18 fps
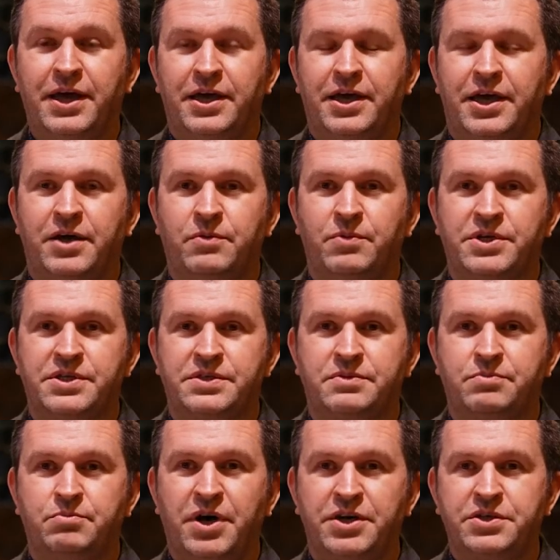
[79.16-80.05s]
it
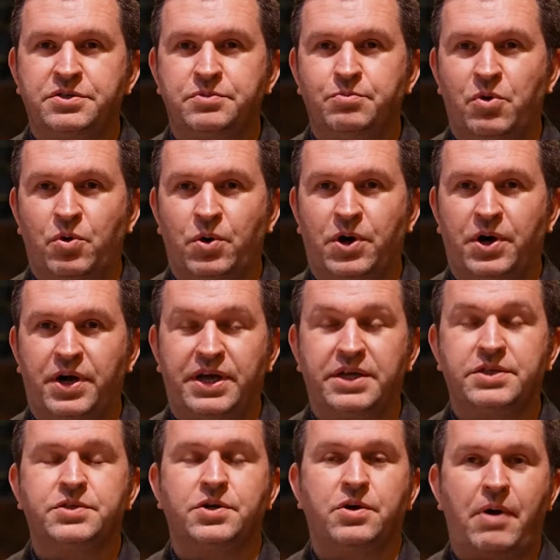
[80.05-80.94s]
was much more
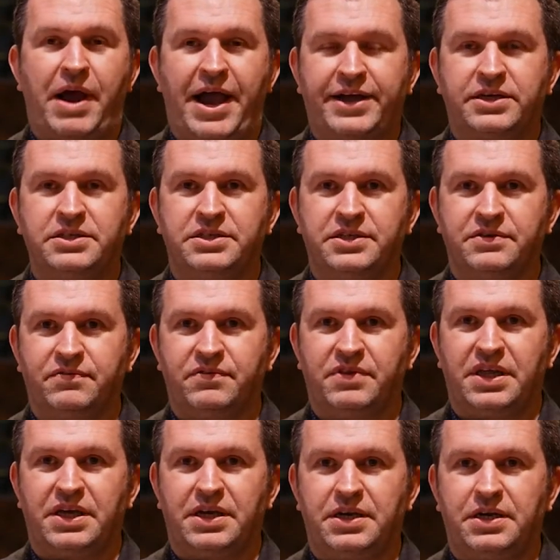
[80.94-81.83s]

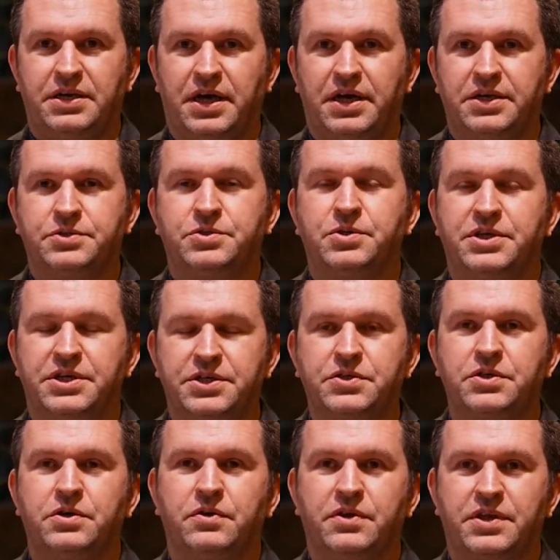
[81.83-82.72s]
interactive than a
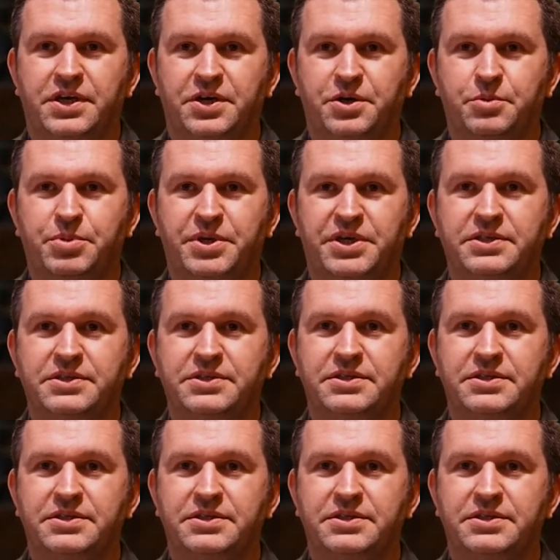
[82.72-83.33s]
traditional theater piece.